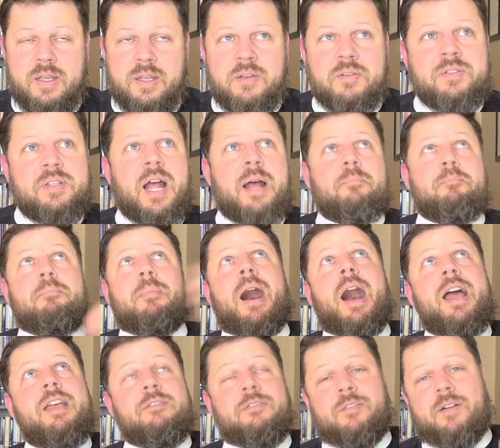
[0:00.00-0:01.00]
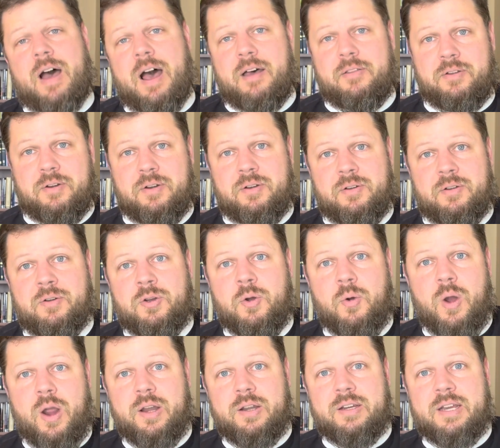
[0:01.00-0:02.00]
It's not my Father who
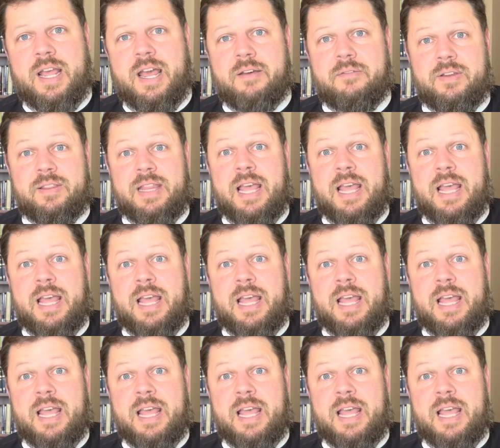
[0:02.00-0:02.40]
art in heaven.